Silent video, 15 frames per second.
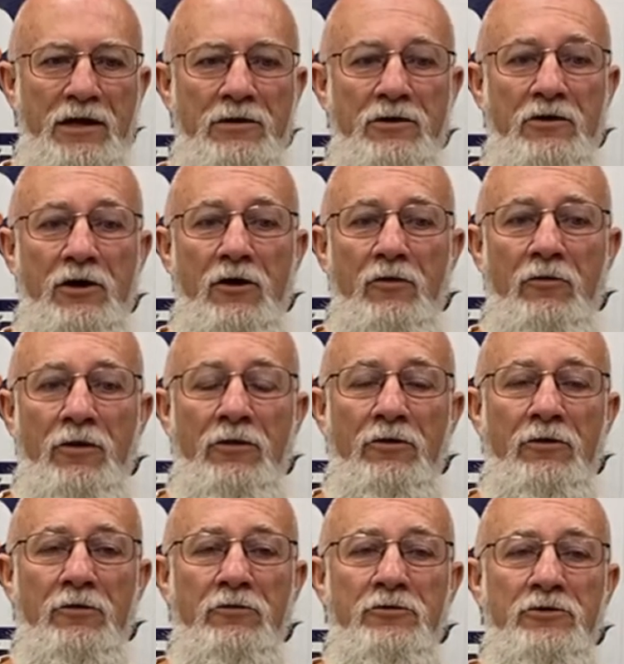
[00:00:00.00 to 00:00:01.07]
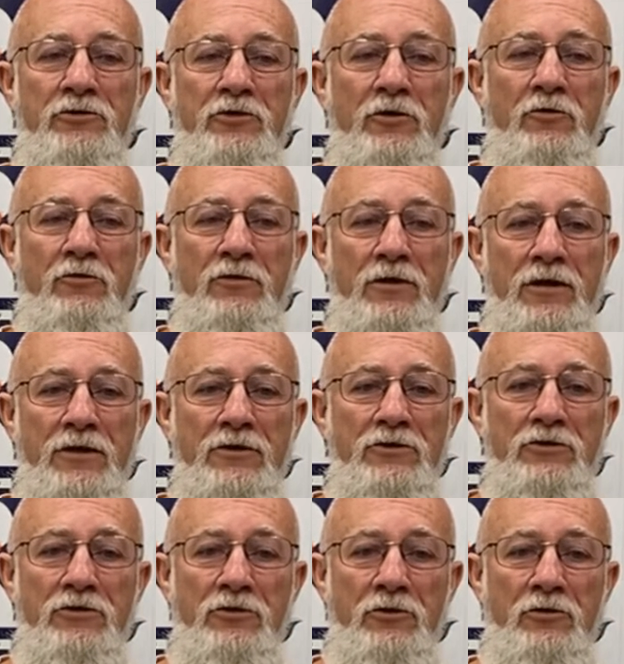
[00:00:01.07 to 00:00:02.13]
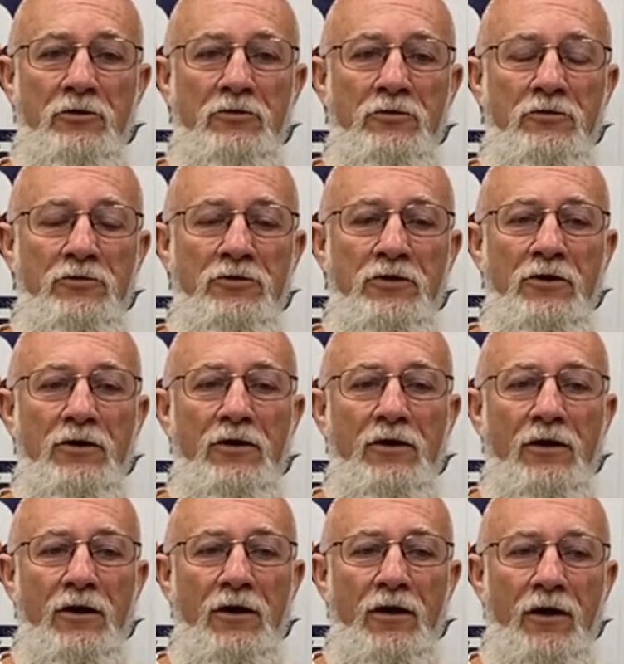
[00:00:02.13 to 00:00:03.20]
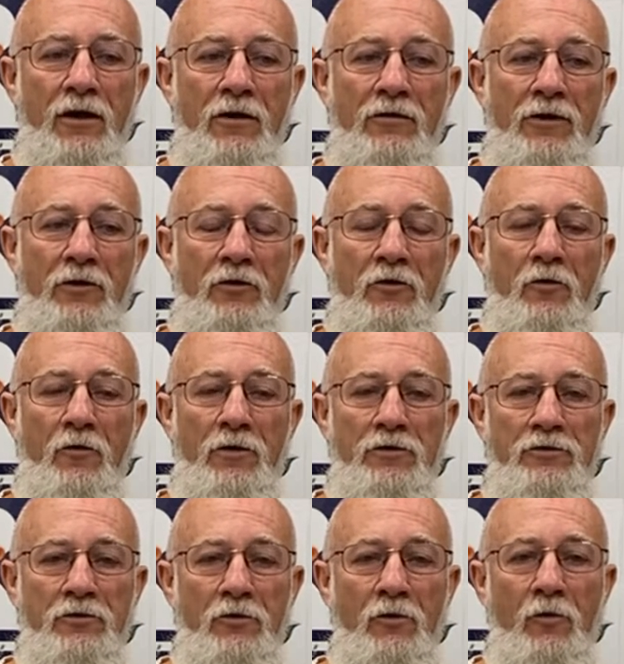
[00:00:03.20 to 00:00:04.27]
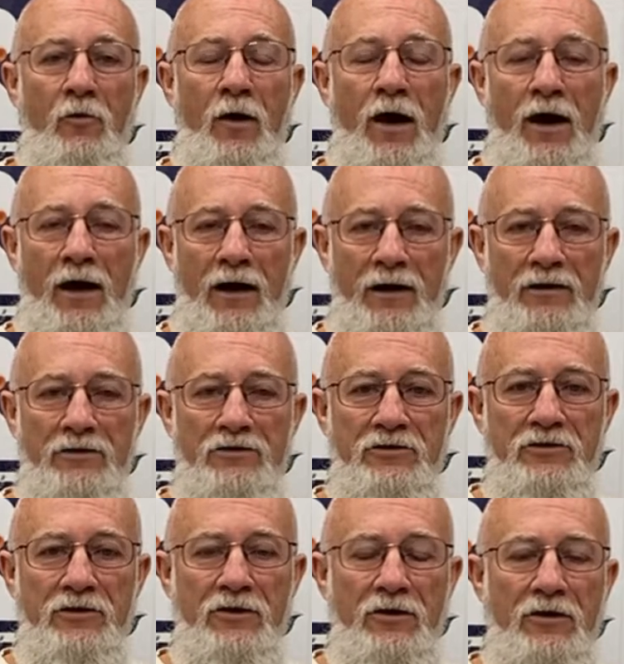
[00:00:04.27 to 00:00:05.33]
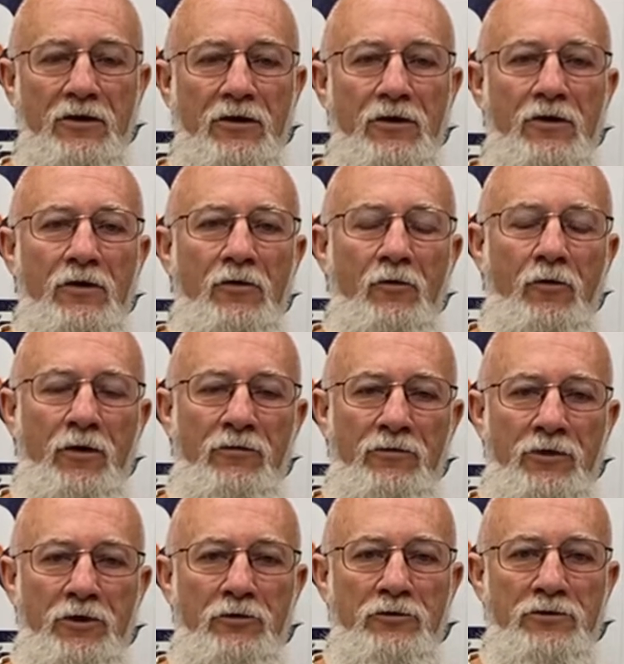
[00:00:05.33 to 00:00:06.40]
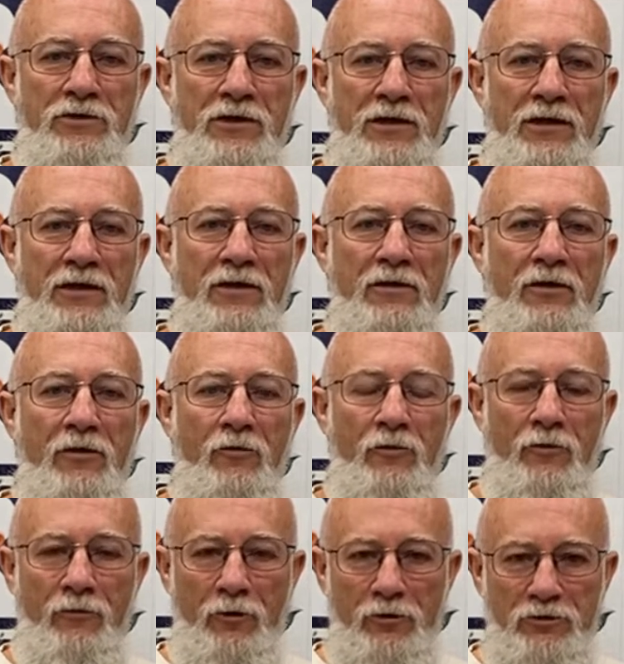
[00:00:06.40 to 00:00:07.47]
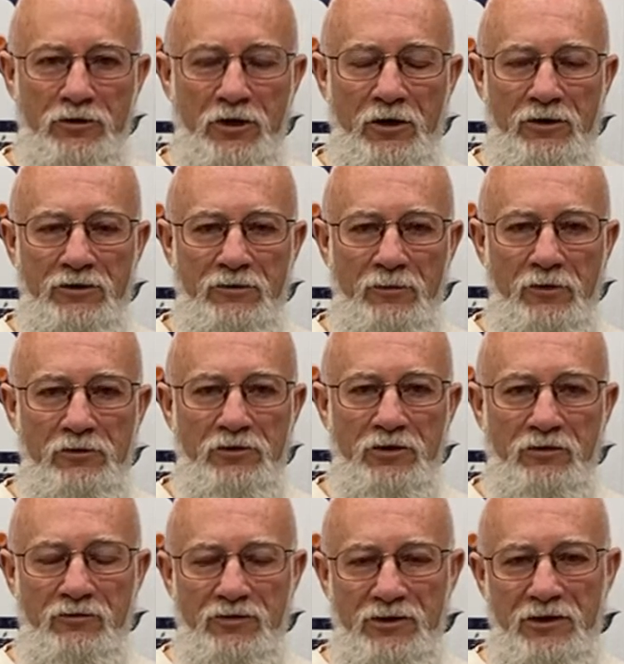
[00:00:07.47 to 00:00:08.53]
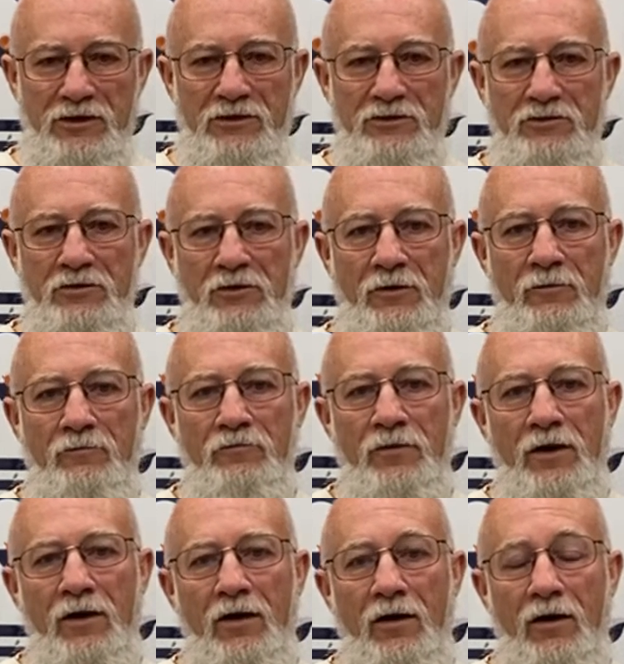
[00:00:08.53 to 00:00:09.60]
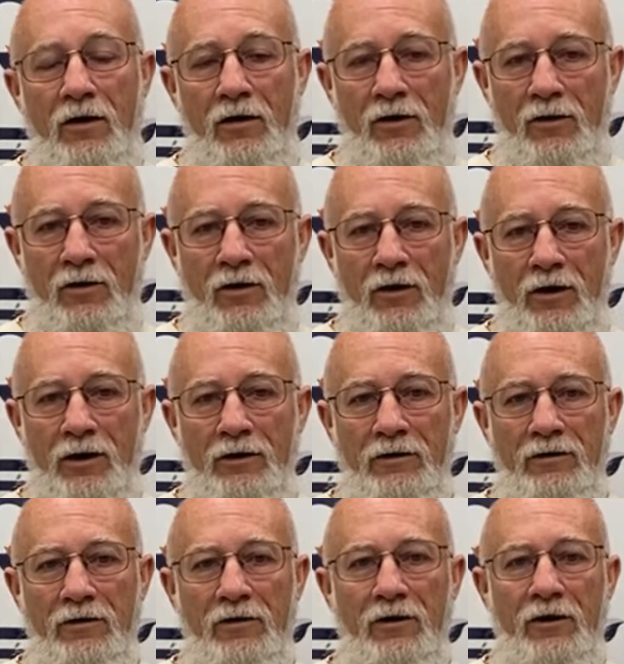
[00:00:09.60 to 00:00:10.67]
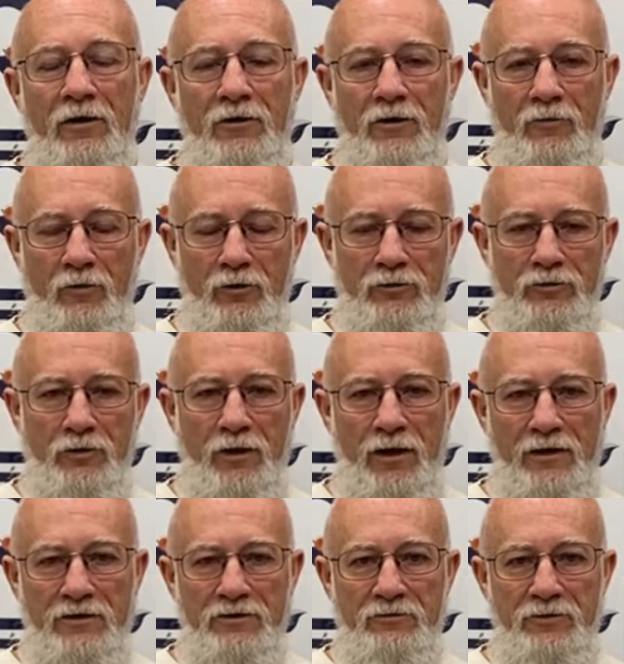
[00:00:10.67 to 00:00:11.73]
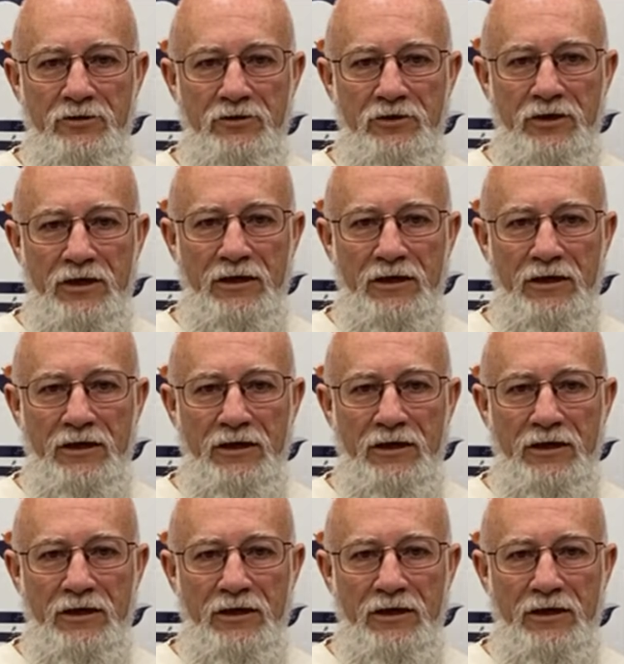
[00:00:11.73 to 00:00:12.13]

know that there's certain issues that are going to arise with using reverse osmosis system on a commercial ice machine.